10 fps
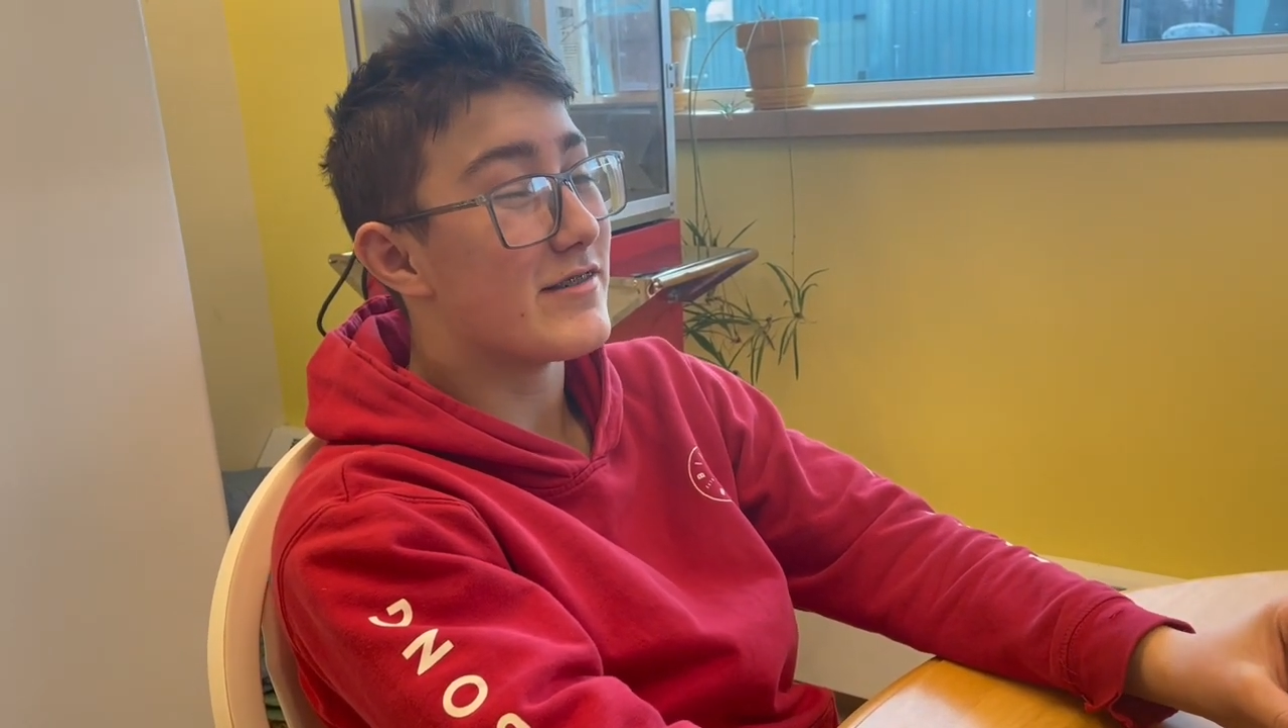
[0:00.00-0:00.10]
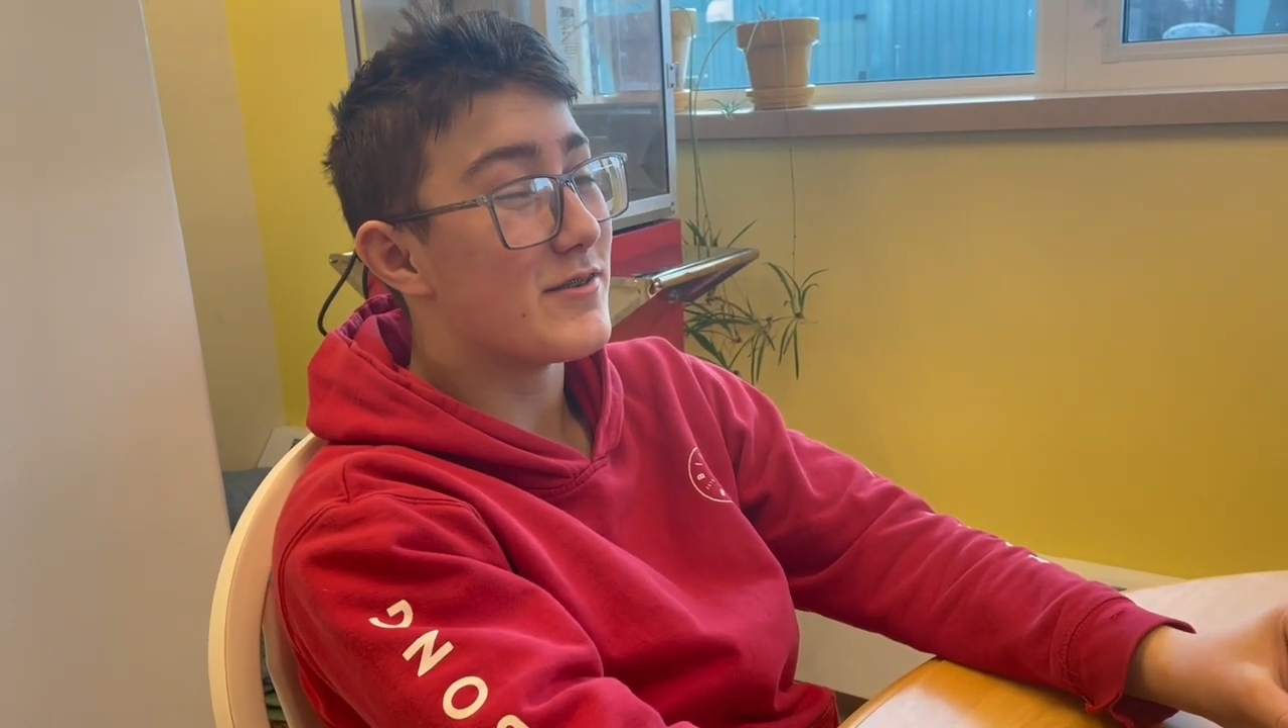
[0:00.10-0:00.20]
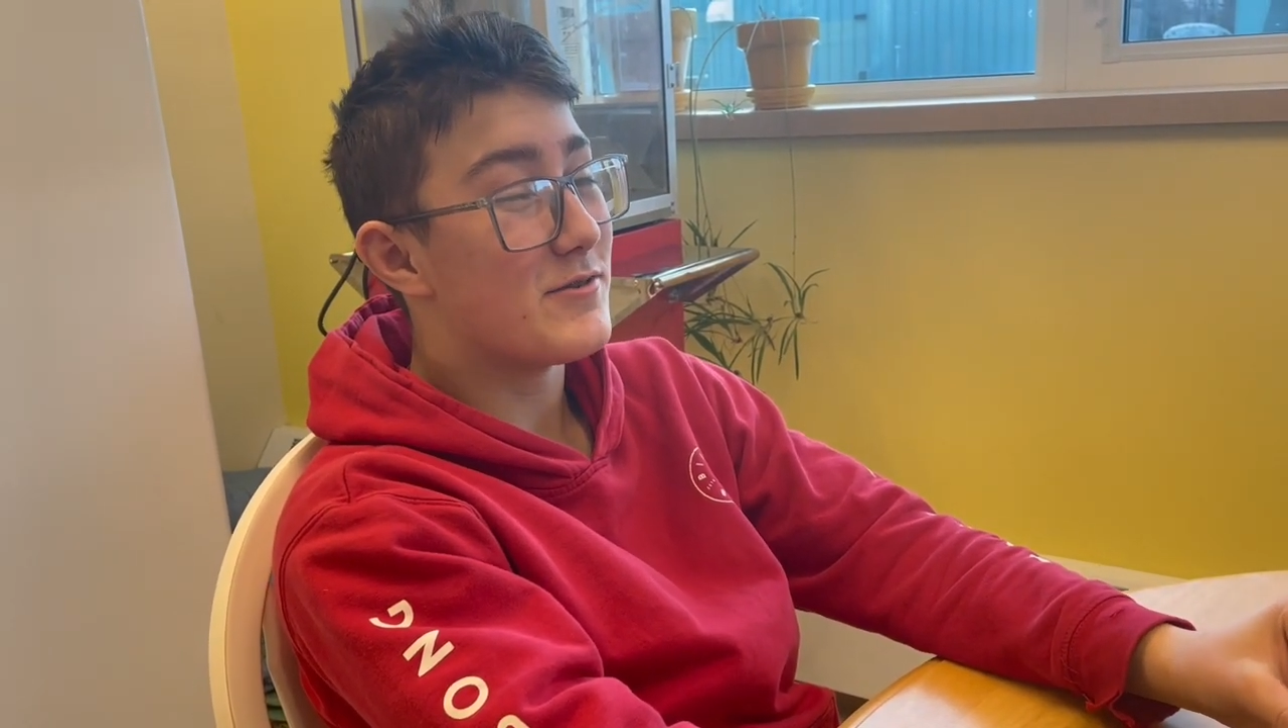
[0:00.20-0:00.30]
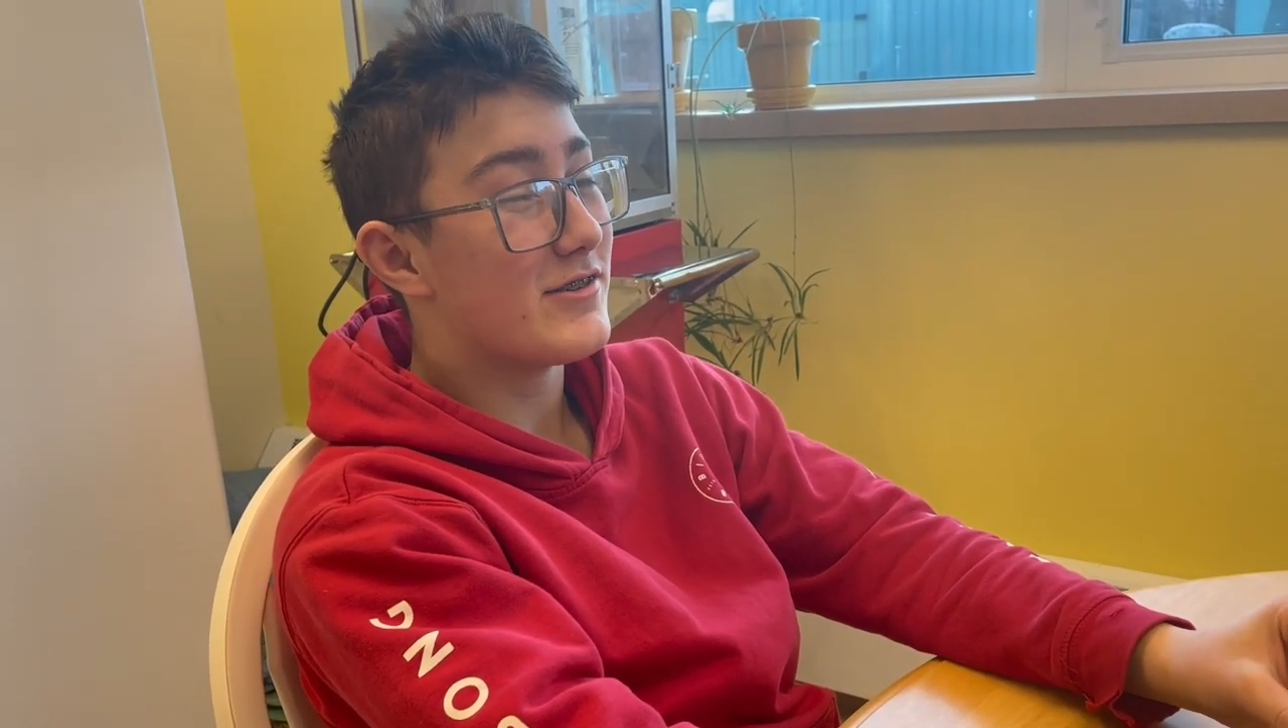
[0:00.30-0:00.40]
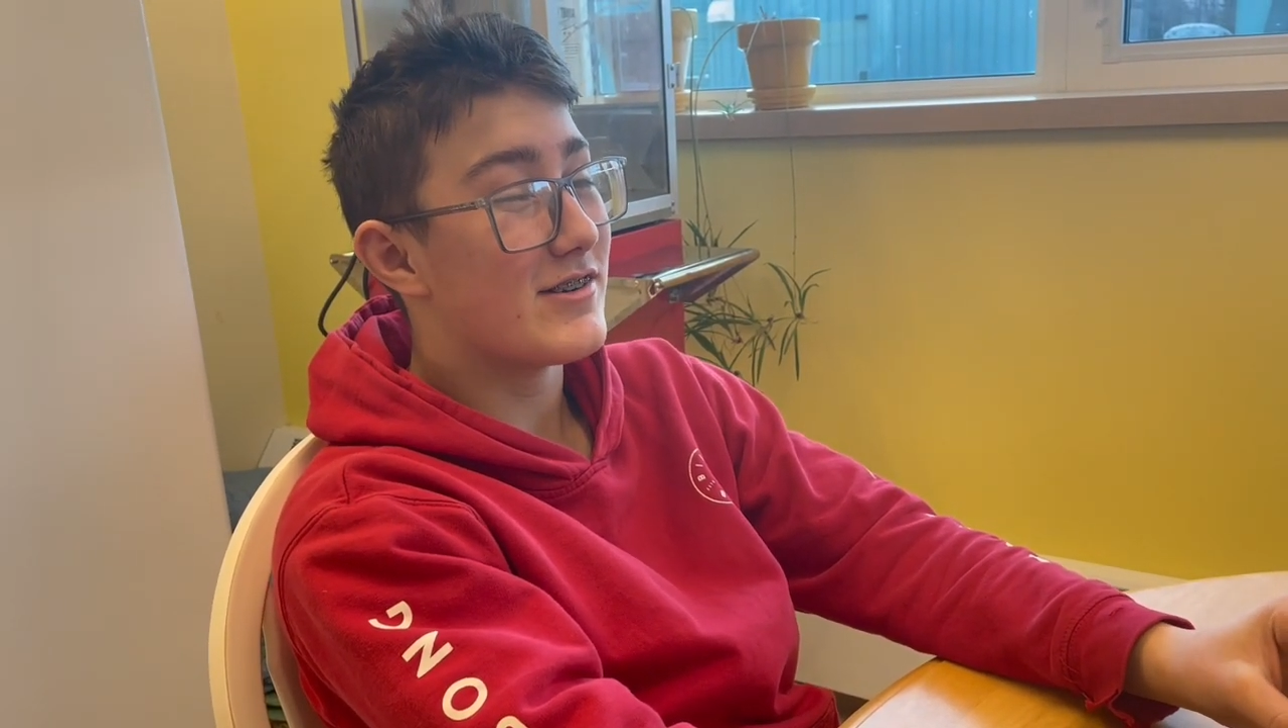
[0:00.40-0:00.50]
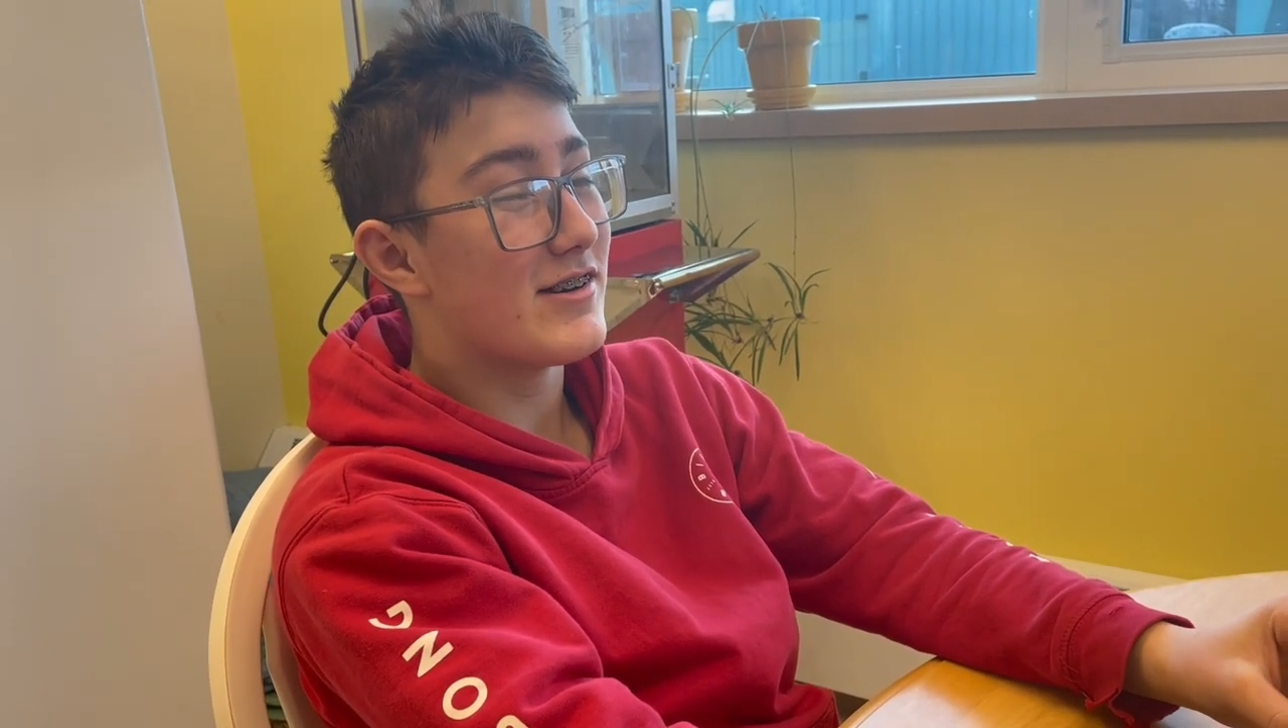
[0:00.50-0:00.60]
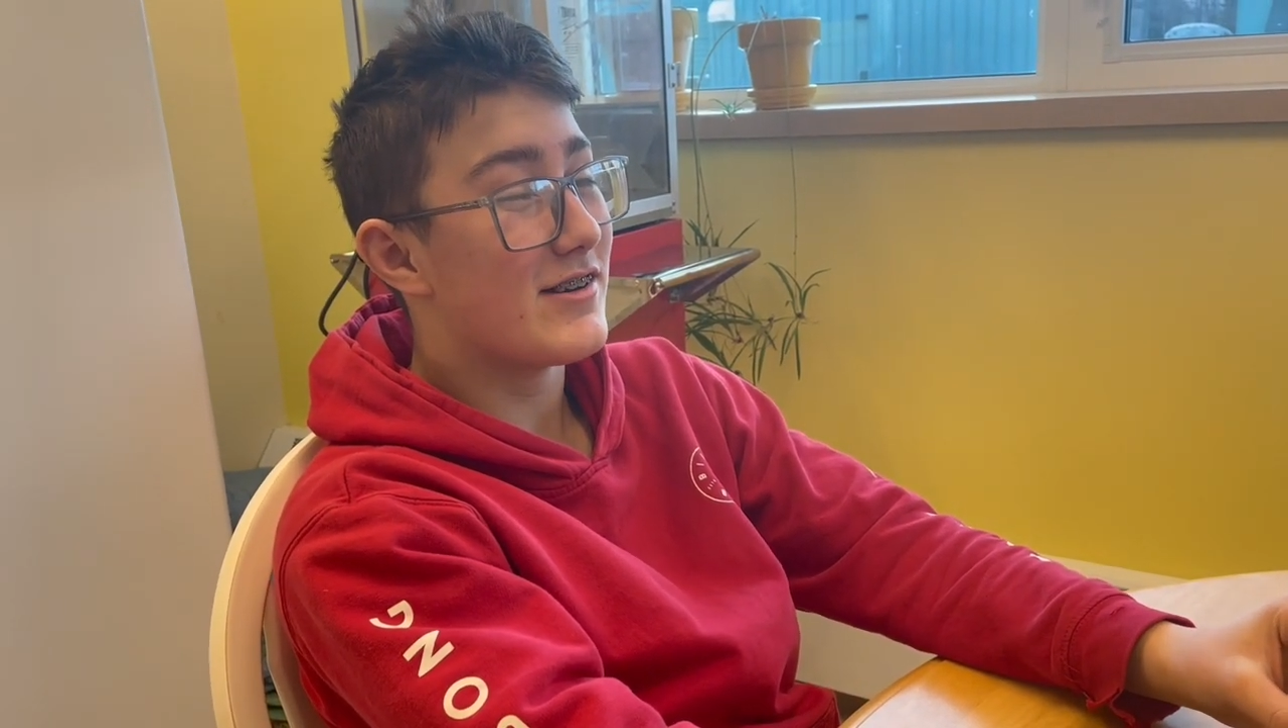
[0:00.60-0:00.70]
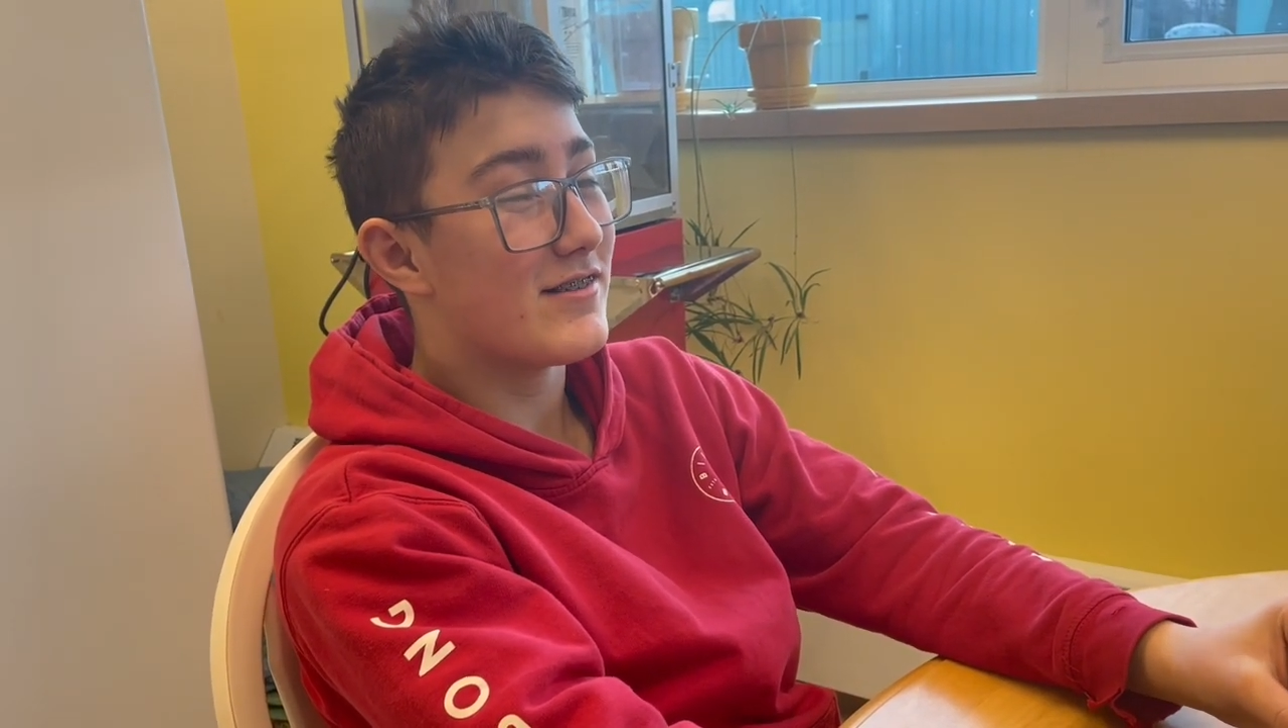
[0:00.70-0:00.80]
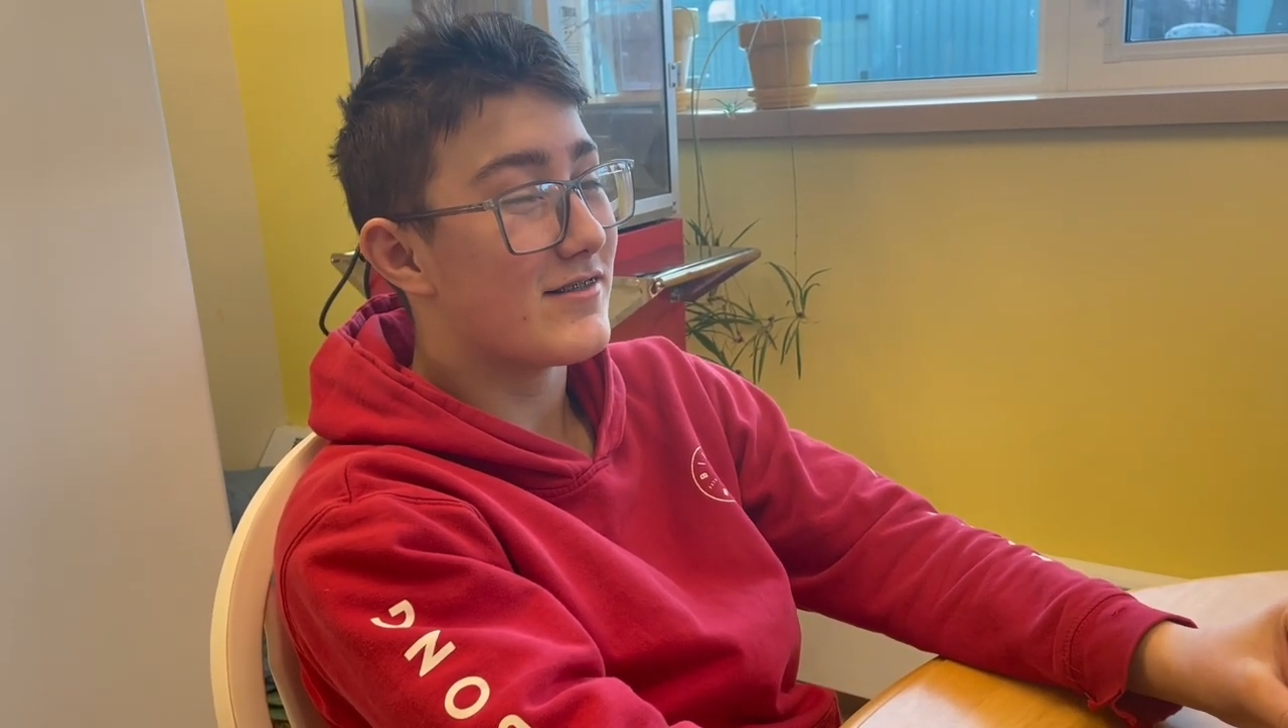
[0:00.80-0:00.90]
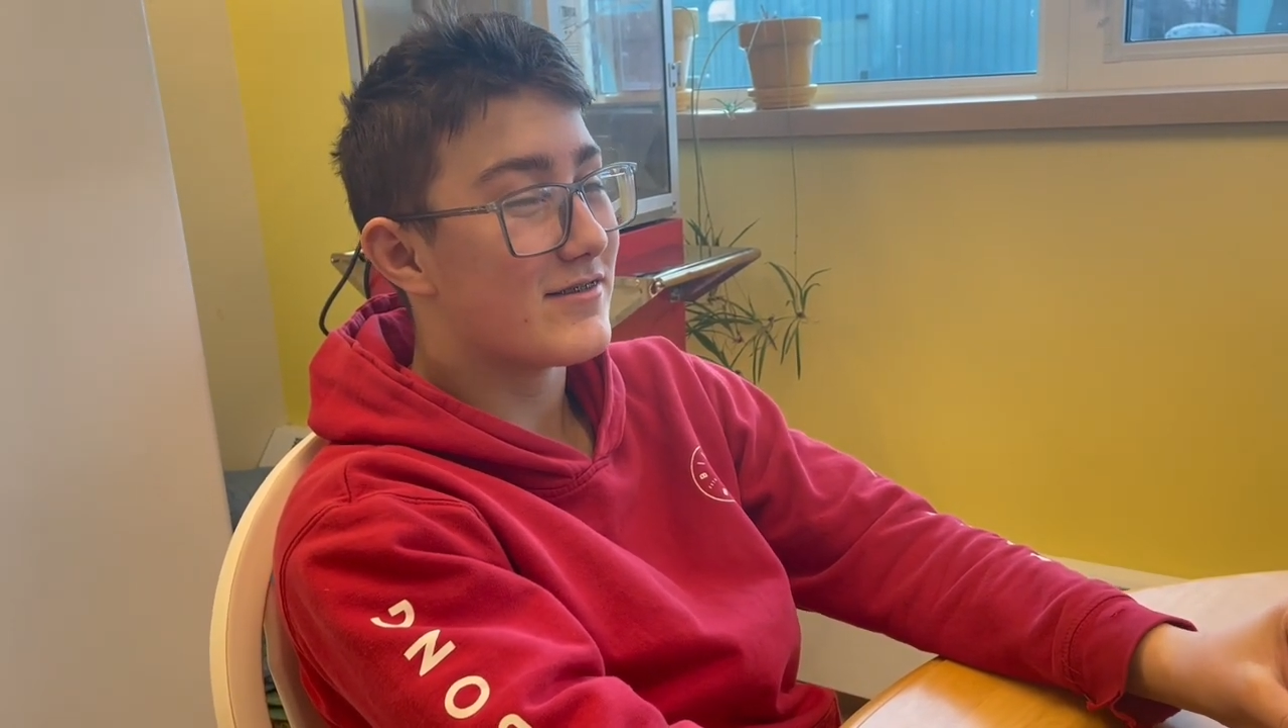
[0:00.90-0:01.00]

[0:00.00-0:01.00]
the woods right now?